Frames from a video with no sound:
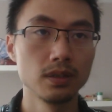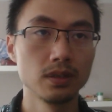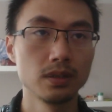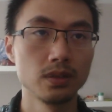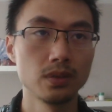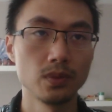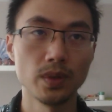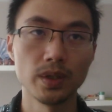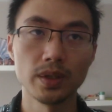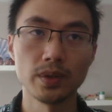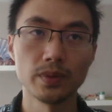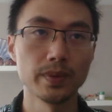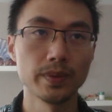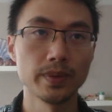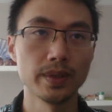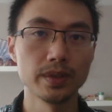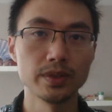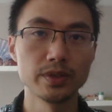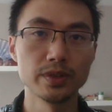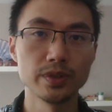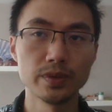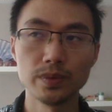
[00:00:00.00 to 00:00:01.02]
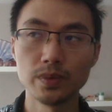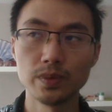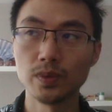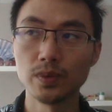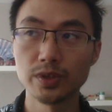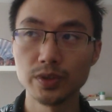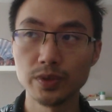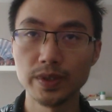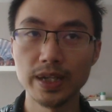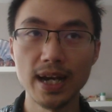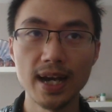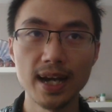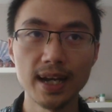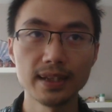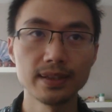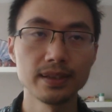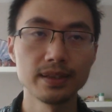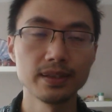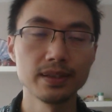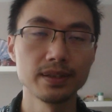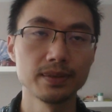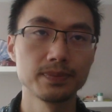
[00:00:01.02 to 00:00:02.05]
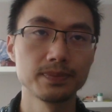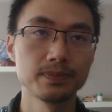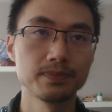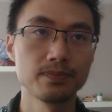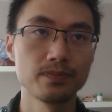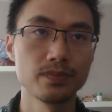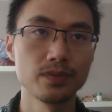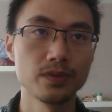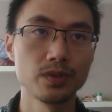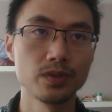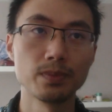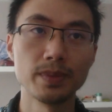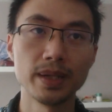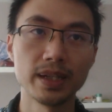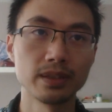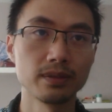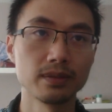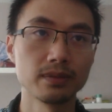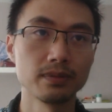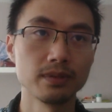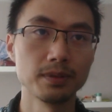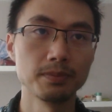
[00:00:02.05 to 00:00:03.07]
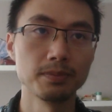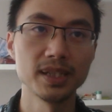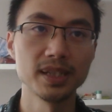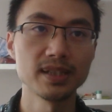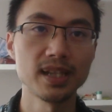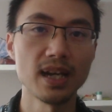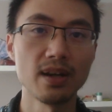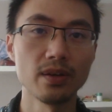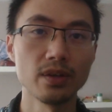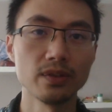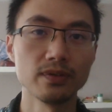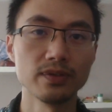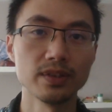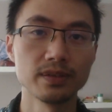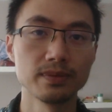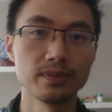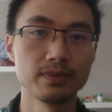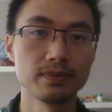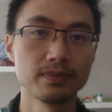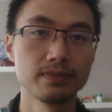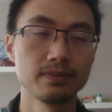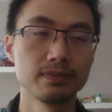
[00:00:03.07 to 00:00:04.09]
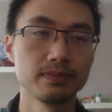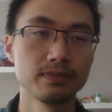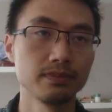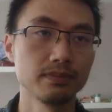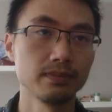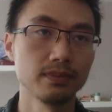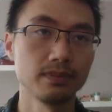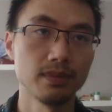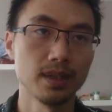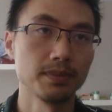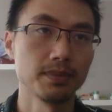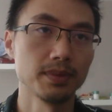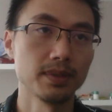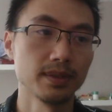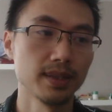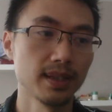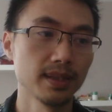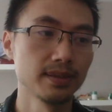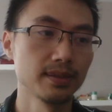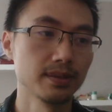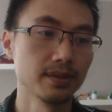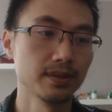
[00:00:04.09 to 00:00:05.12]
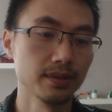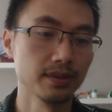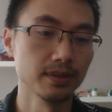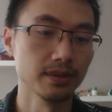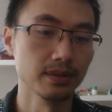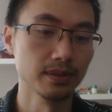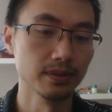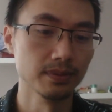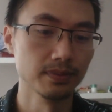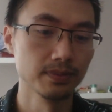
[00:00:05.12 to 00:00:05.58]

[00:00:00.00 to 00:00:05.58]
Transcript: Work with what you got to make the best out of it. I mean, that's the